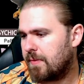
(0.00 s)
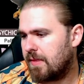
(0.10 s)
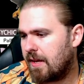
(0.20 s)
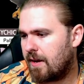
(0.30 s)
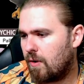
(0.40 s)

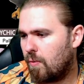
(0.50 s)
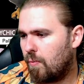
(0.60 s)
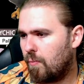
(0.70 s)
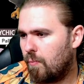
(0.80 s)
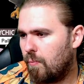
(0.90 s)
Now,
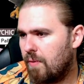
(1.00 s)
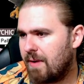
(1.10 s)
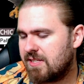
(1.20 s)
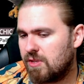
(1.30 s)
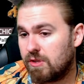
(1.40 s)
we've
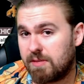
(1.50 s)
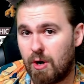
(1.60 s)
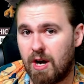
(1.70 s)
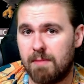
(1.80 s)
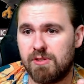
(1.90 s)
basically got some
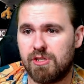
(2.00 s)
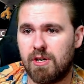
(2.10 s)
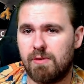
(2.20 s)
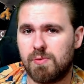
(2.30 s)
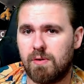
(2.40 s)
items to
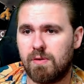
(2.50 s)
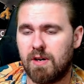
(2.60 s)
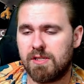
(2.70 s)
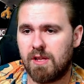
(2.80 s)
show as well, guys.